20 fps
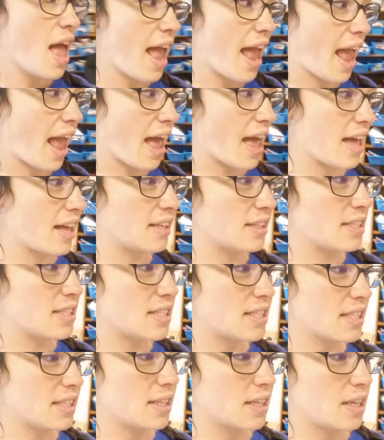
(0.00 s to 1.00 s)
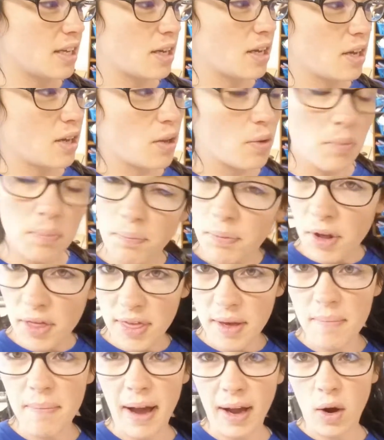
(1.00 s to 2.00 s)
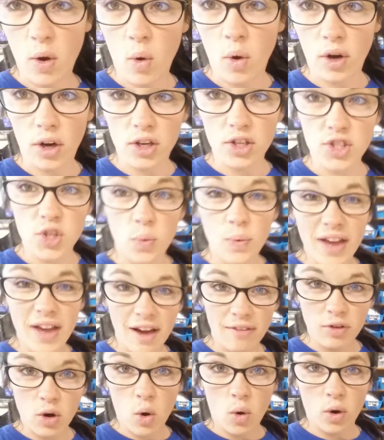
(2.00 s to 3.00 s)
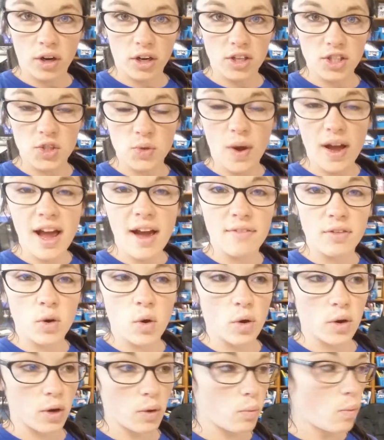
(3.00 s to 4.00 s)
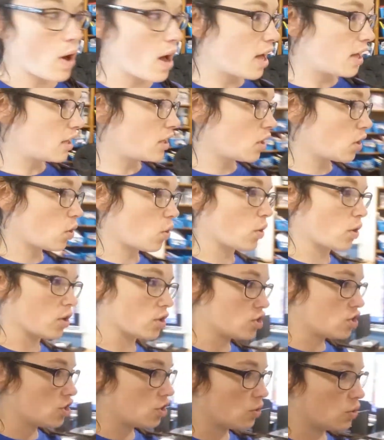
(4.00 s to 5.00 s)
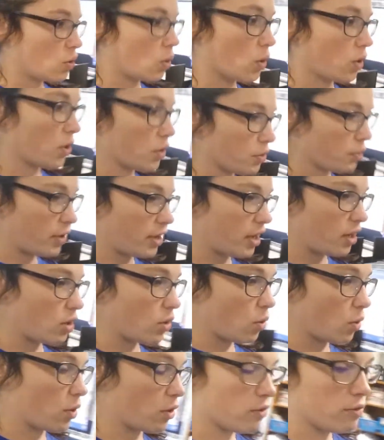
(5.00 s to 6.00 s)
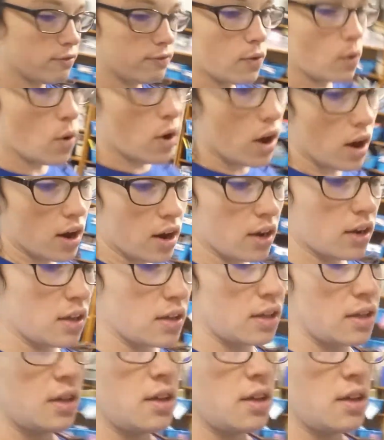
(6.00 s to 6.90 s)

and put them by quarter. So we have quarters. So I have quarter 1, quarter 2, quarter 3, and quarter 4.